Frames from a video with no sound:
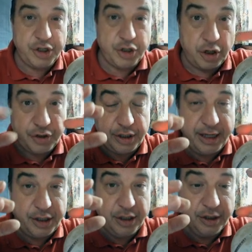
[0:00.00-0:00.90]

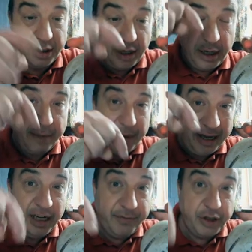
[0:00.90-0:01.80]
constellations, but
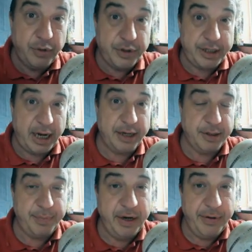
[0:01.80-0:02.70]
individual stars
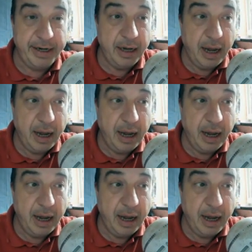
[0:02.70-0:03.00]
appearing.